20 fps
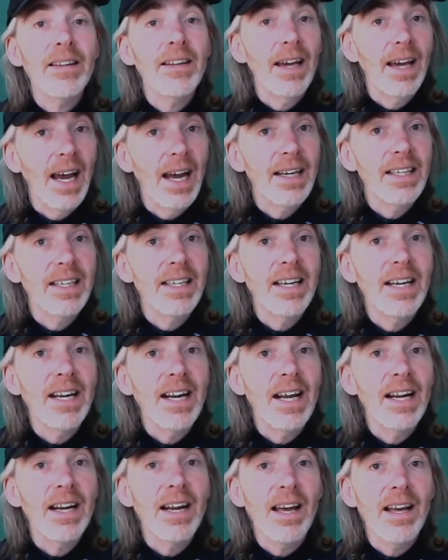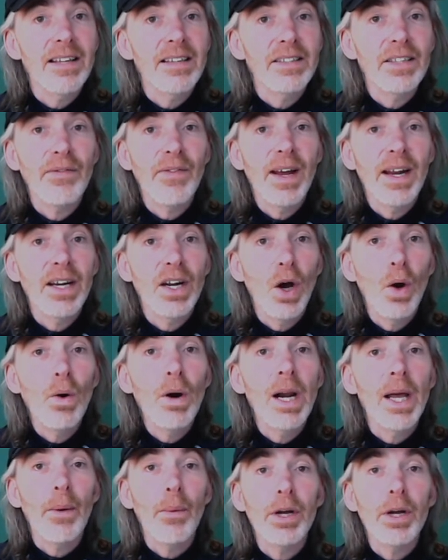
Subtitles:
they added it in as event only,